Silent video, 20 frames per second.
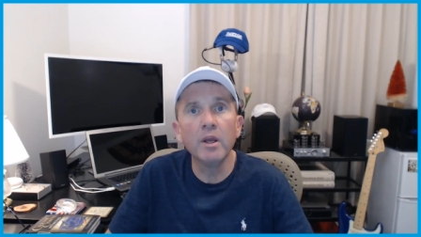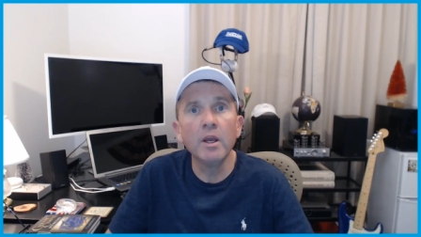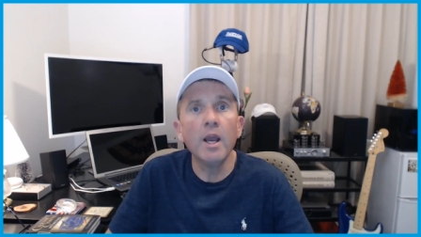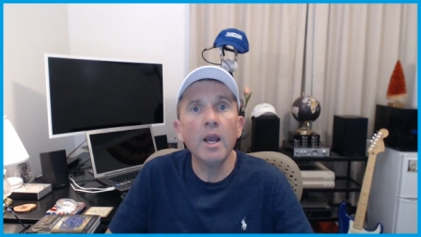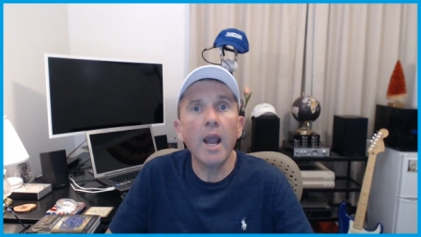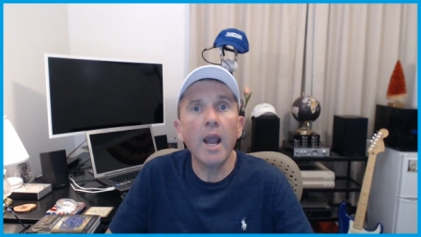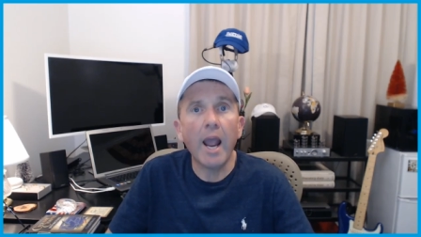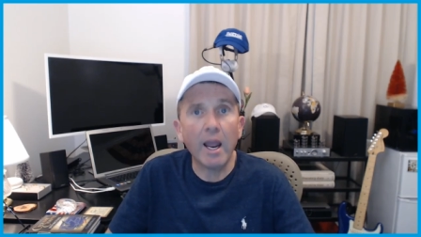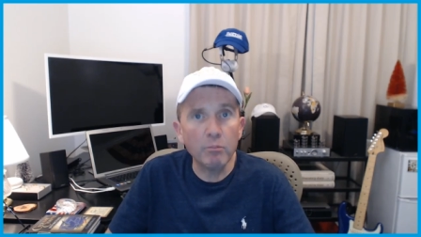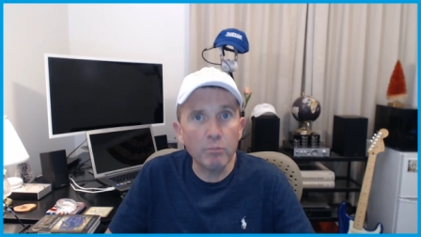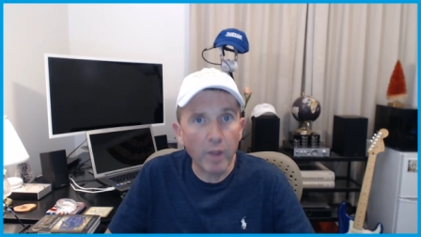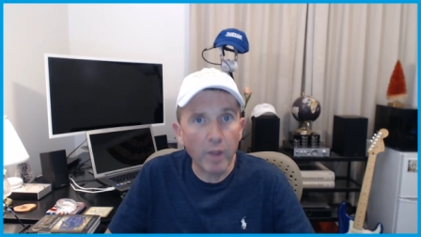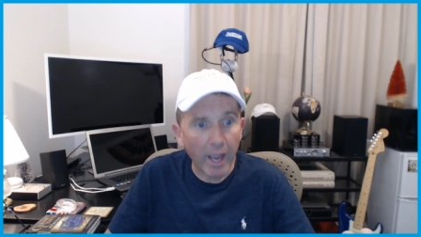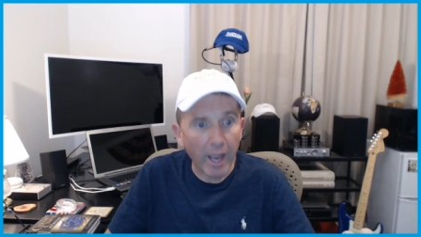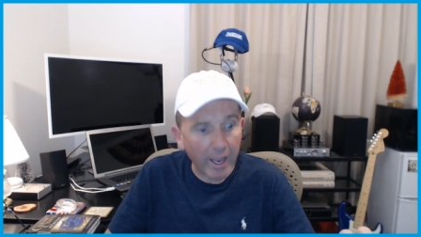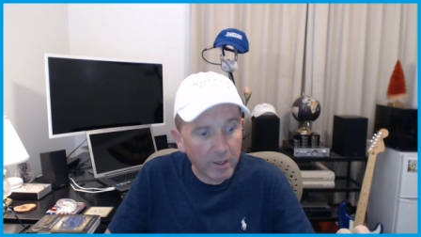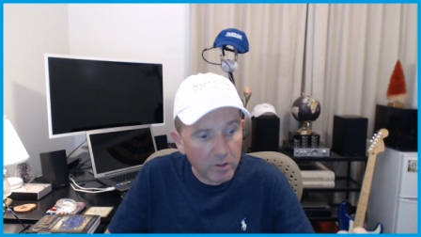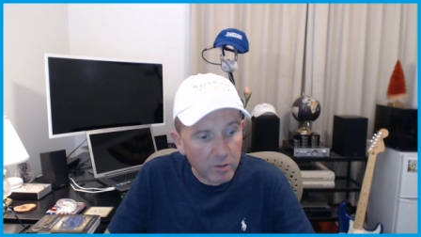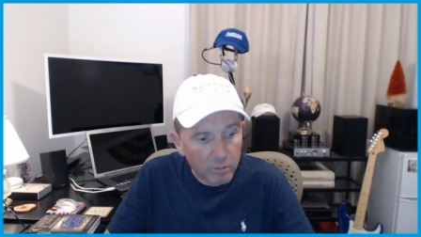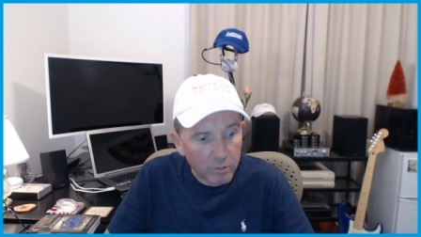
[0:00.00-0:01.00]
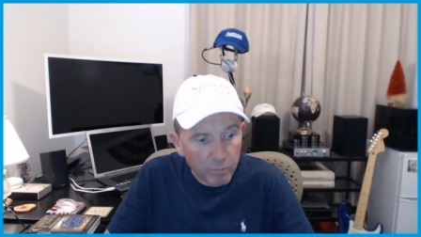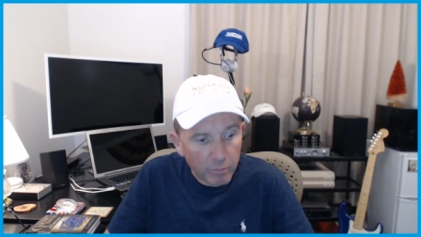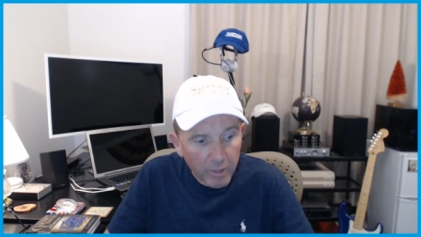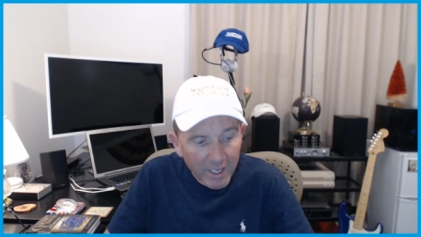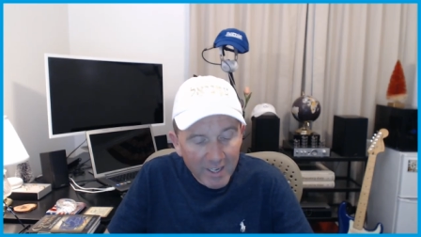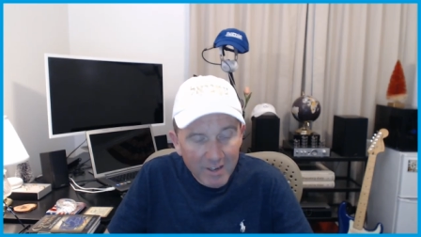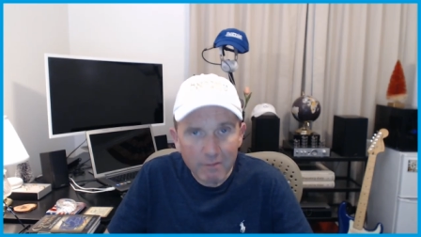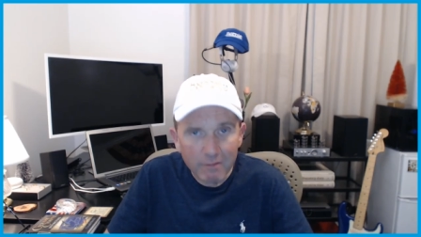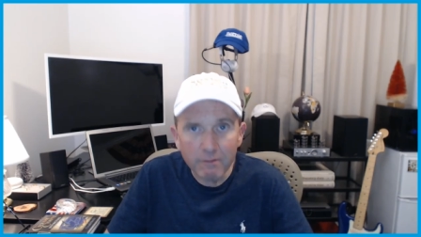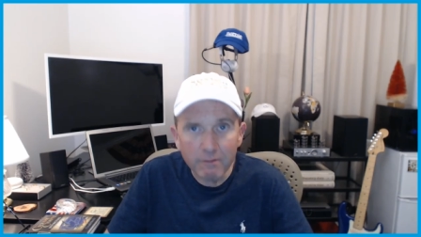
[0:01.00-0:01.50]
and
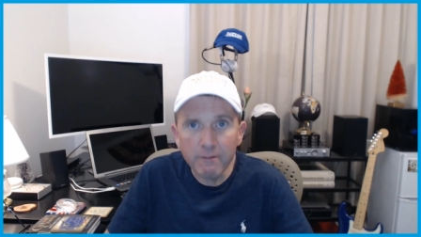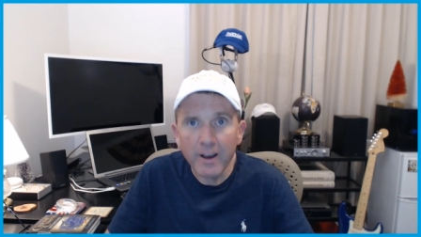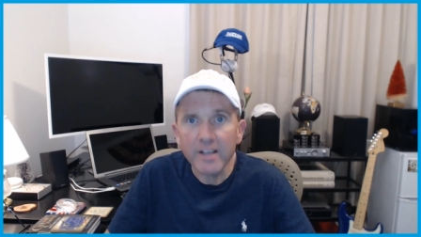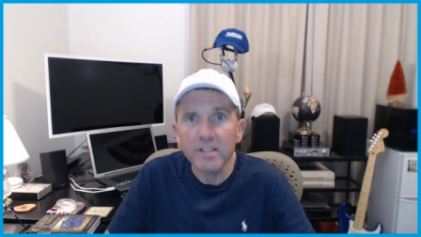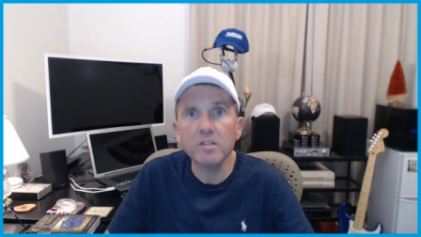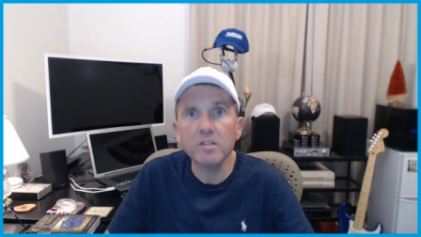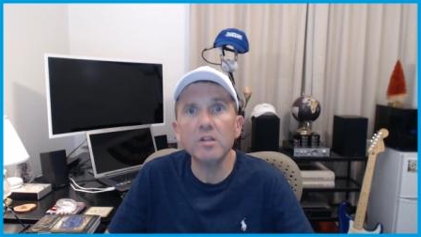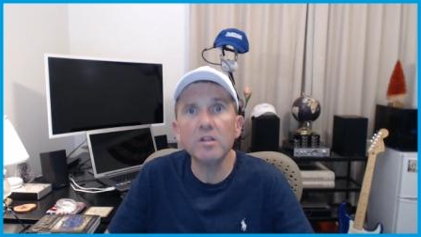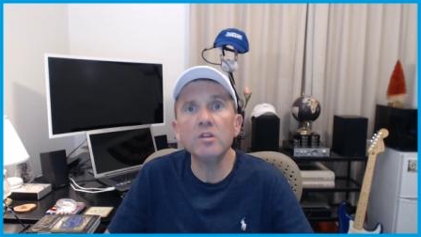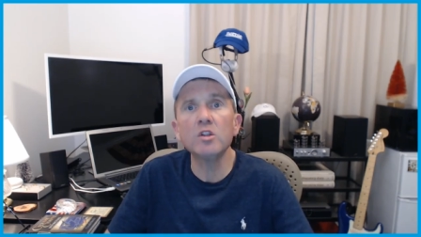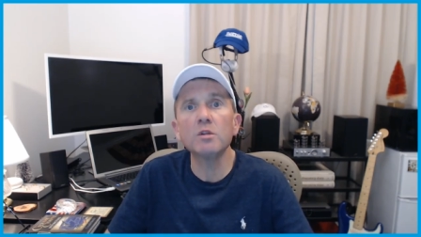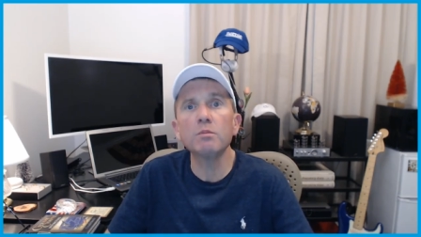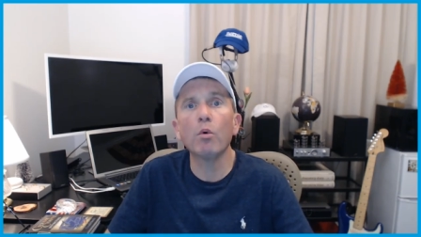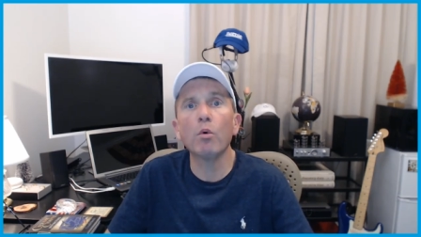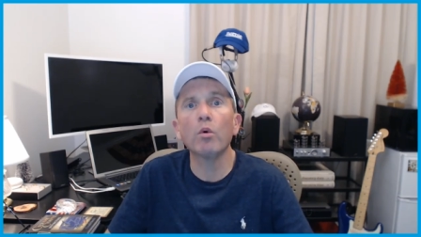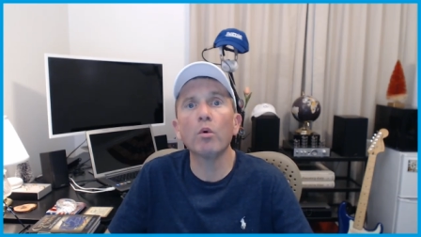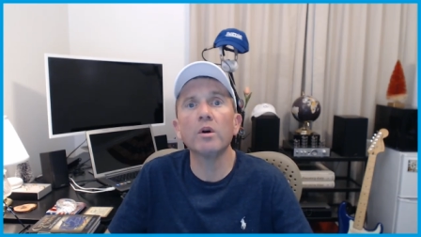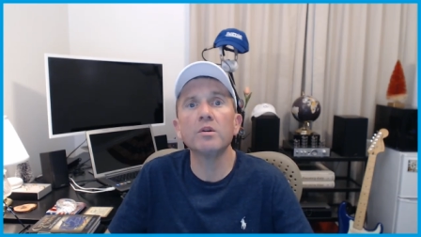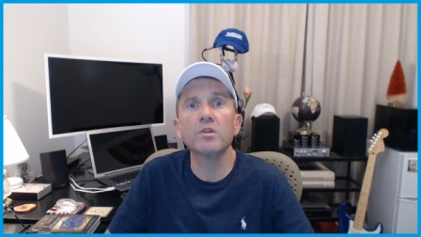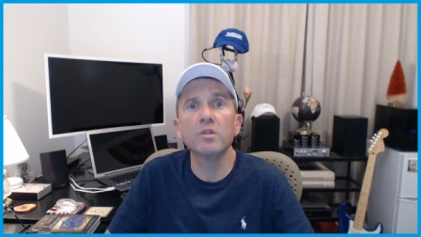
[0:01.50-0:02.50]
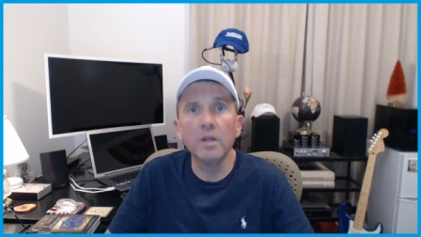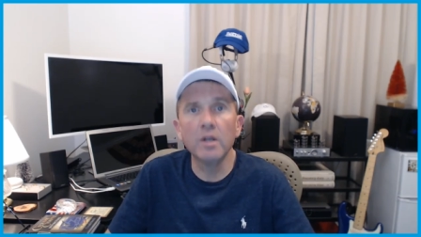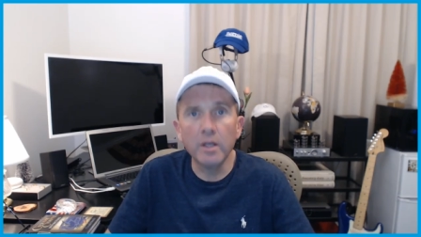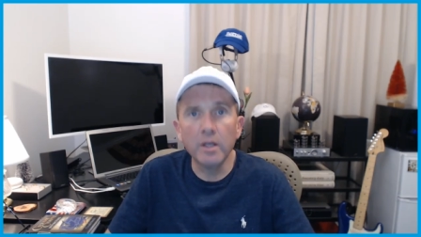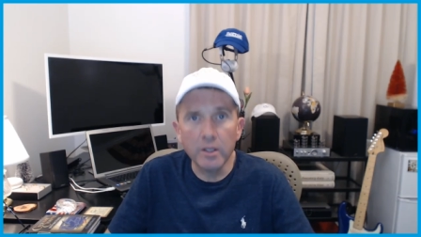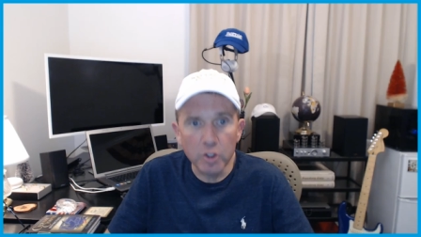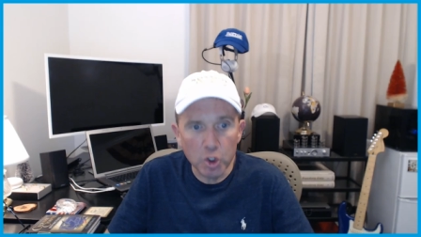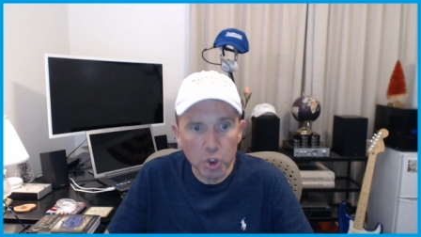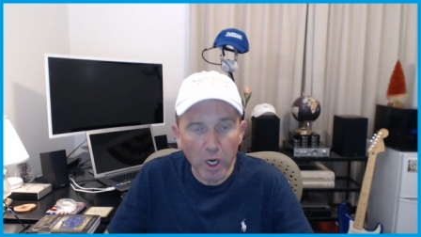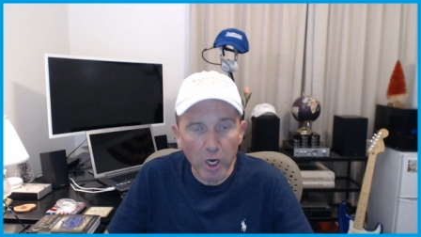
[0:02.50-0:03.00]
invest in sports,
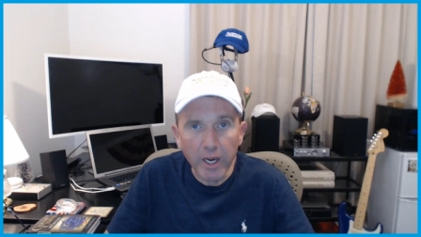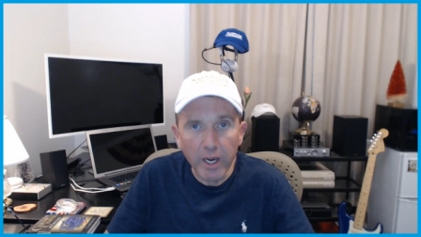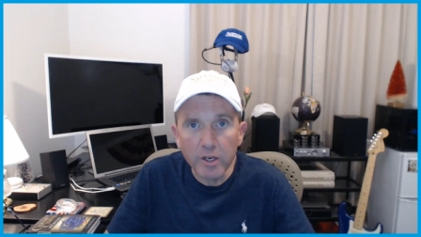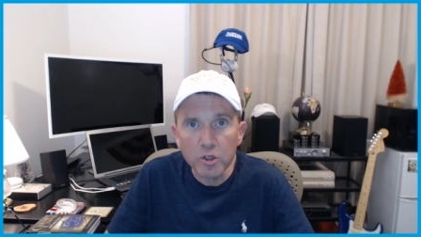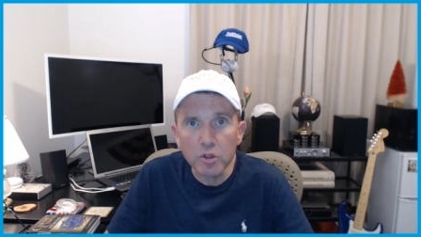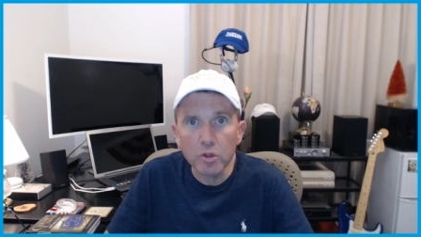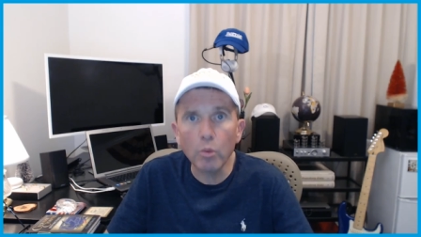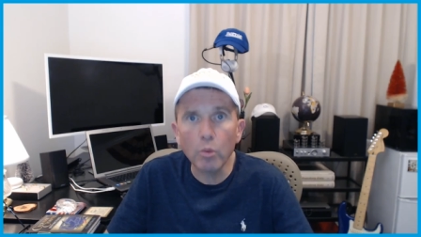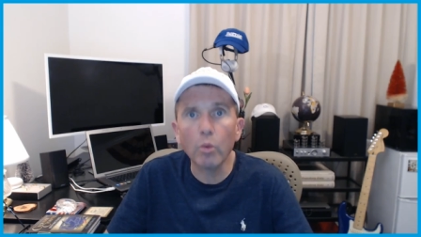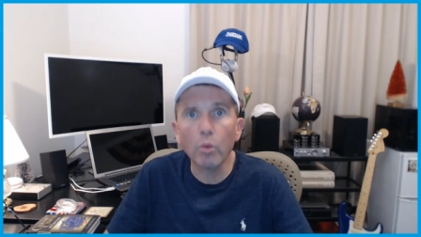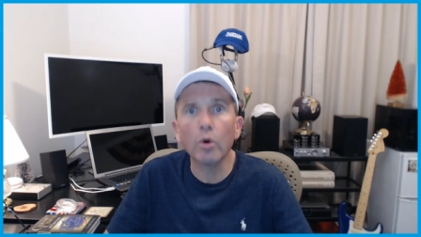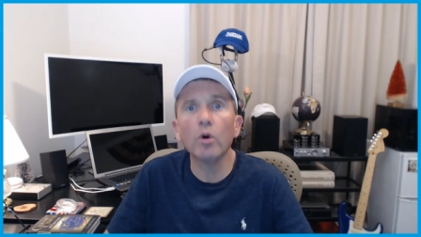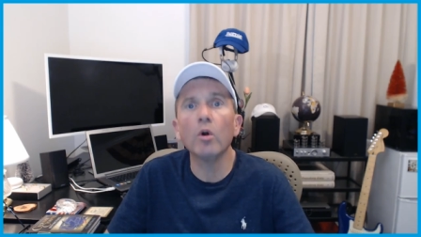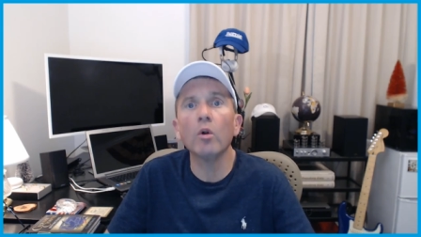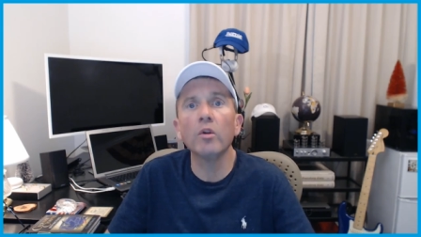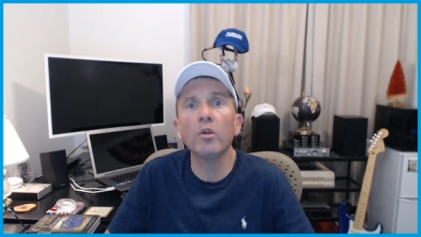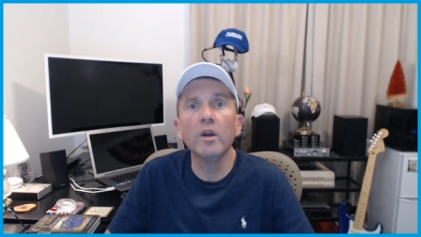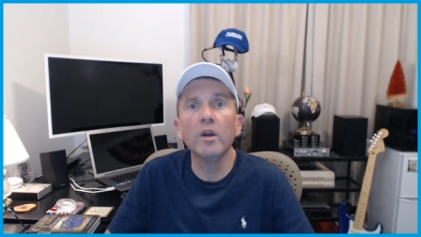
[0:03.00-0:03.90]
change the world,